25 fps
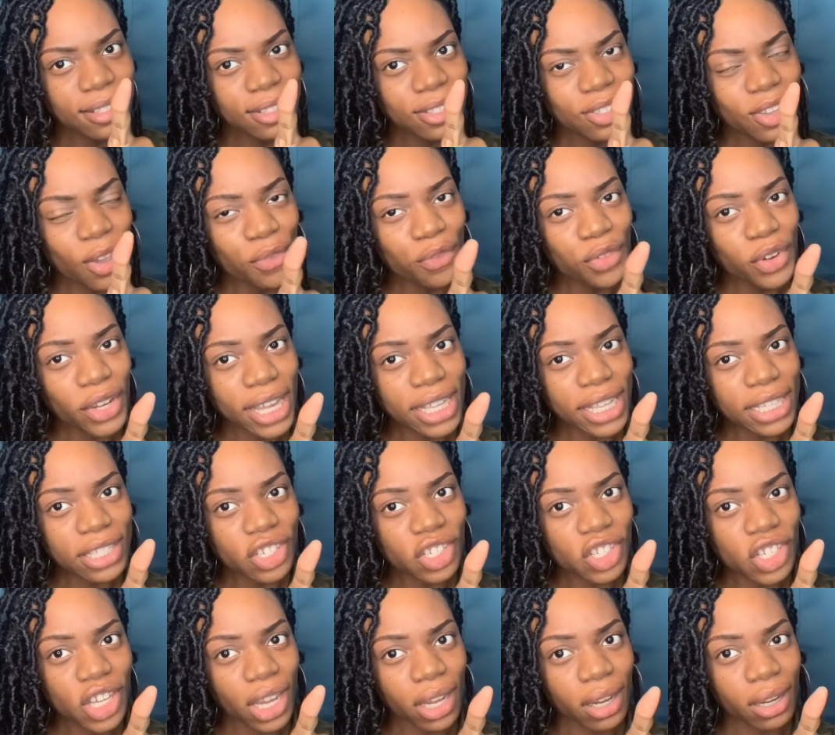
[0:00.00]
Don't forget to
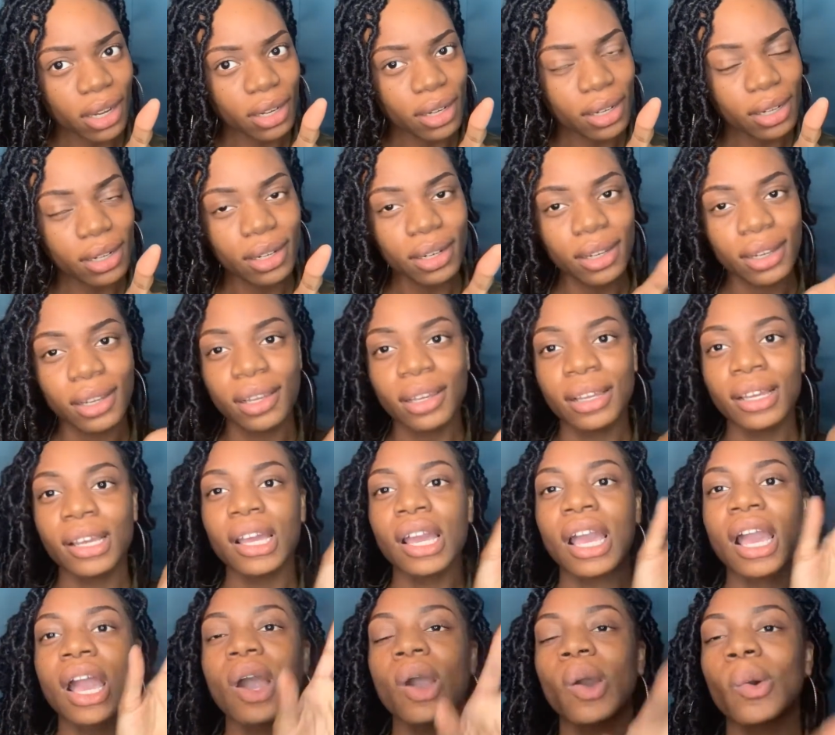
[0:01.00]
share.
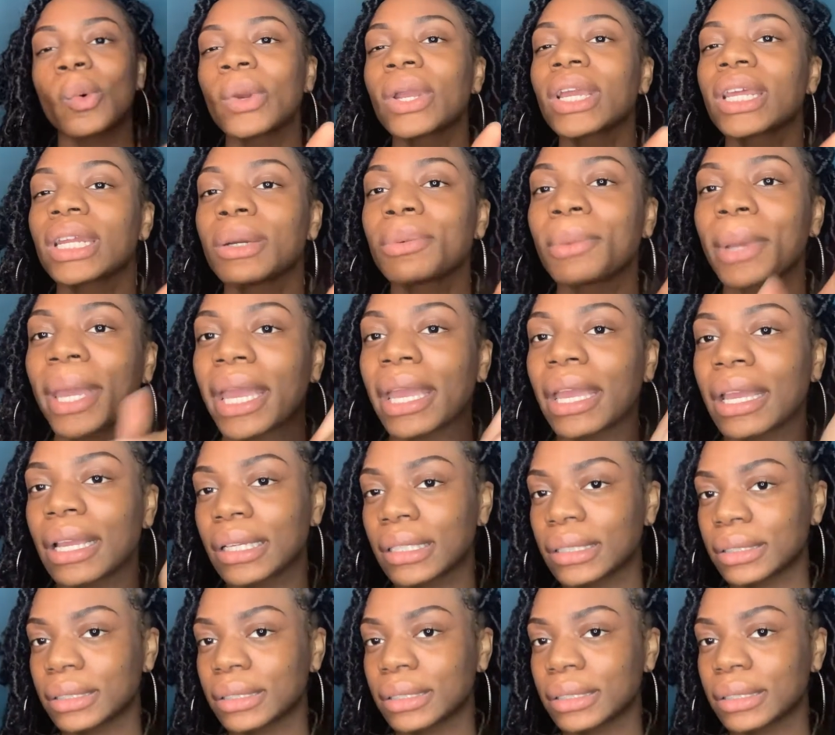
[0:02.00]
We're gonna wait.